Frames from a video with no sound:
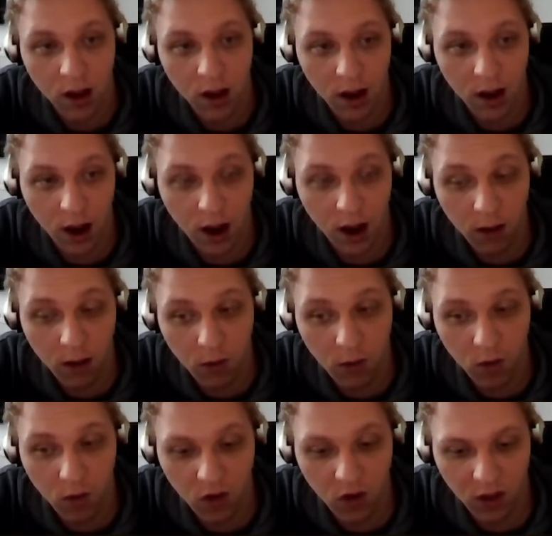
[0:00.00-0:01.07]
I'm
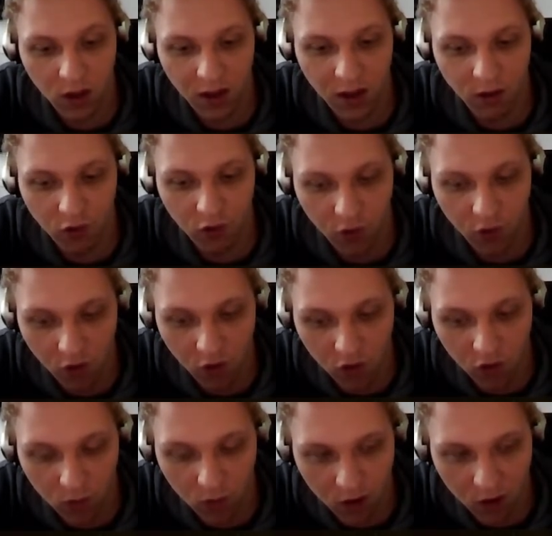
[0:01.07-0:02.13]
using the first
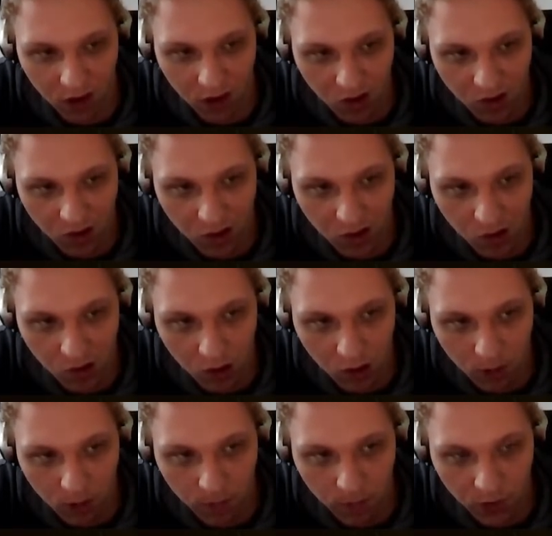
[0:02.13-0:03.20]
releases,
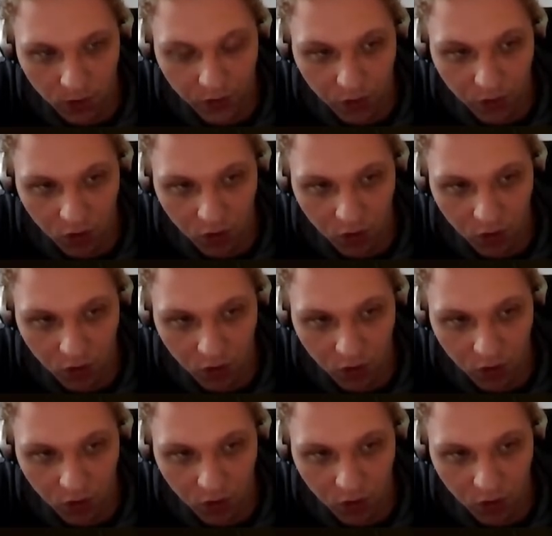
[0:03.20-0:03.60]
the first